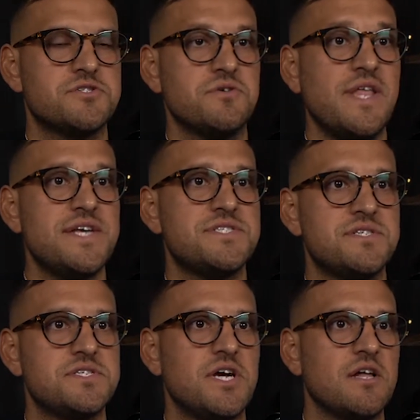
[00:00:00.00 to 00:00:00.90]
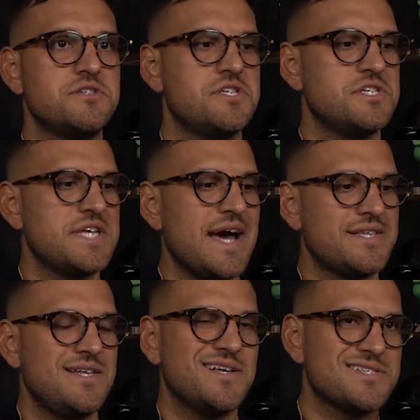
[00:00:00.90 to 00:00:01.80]
So, in that sense, theology is
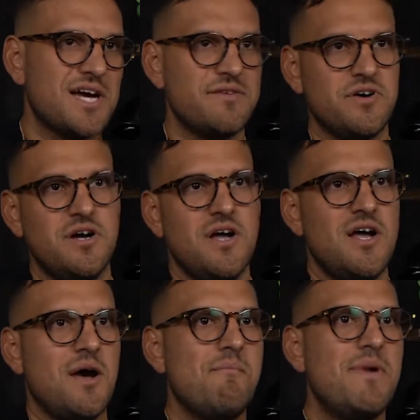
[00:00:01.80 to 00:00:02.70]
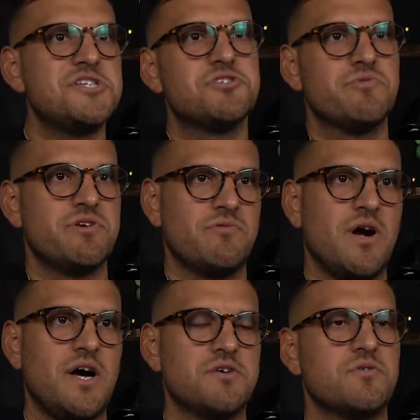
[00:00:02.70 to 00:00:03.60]
acting as kind of a, a measuring
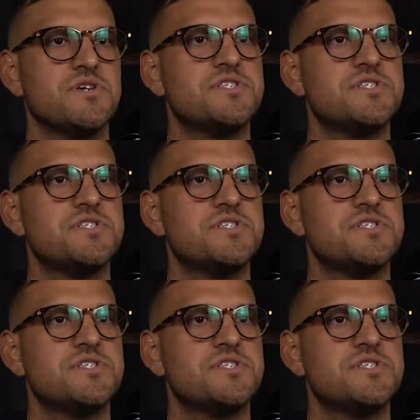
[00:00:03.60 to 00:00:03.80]
rod or a